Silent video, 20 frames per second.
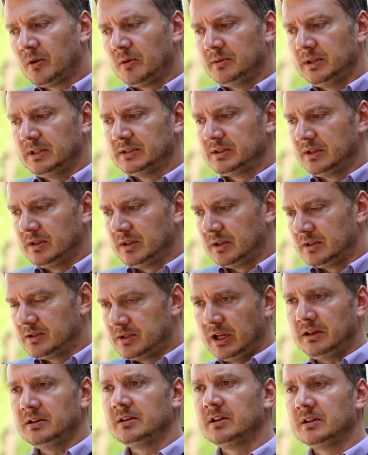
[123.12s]
probably is in the
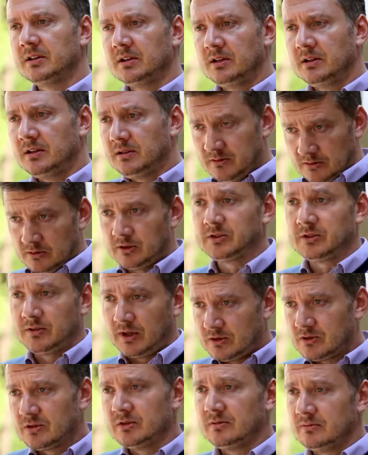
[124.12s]
technical
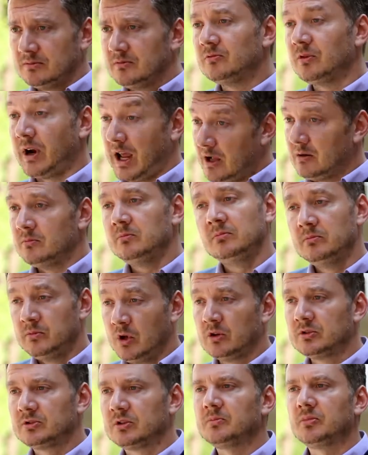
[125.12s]
construction realm,
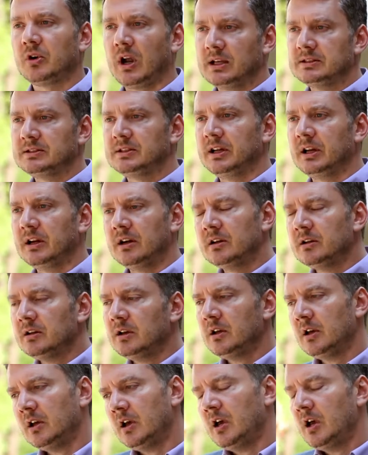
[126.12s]
no surprise there.
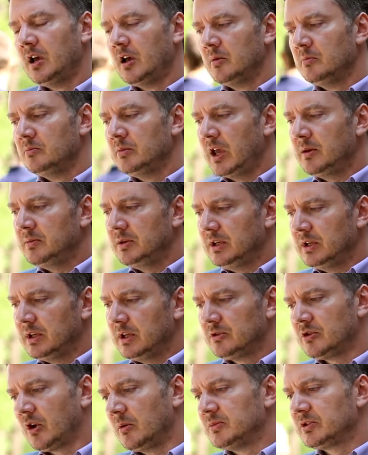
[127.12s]
Maybe
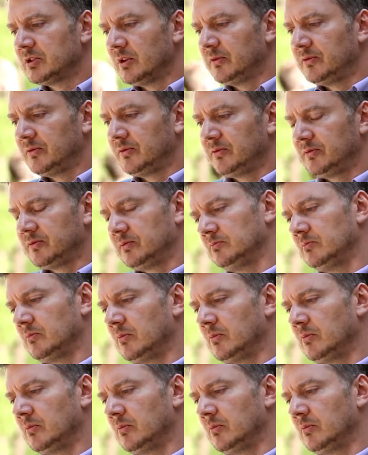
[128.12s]
in terms of